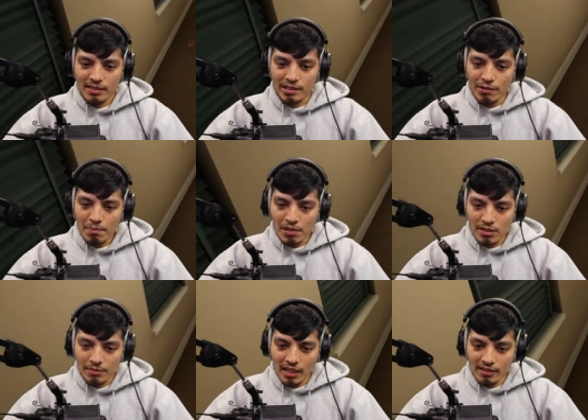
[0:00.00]
Can we push
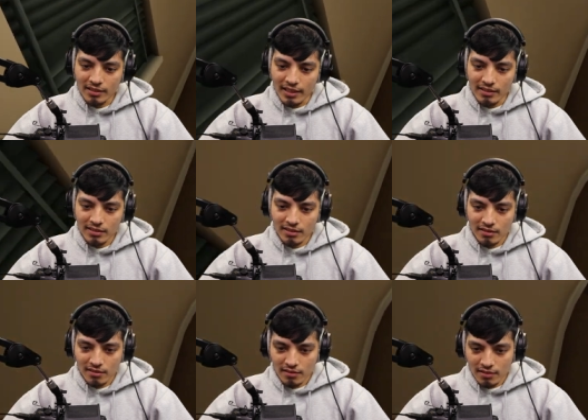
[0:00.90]
him down the stairs?
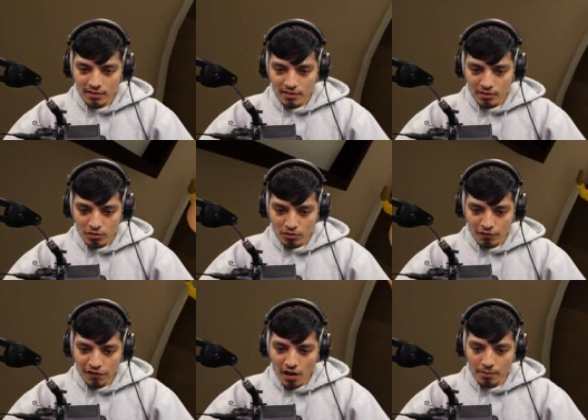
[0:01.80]

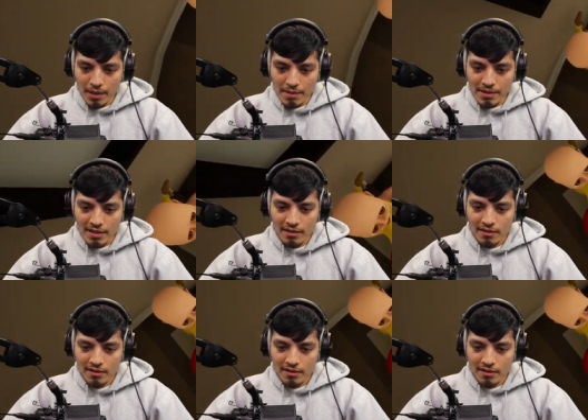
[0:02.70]
Fall, baby.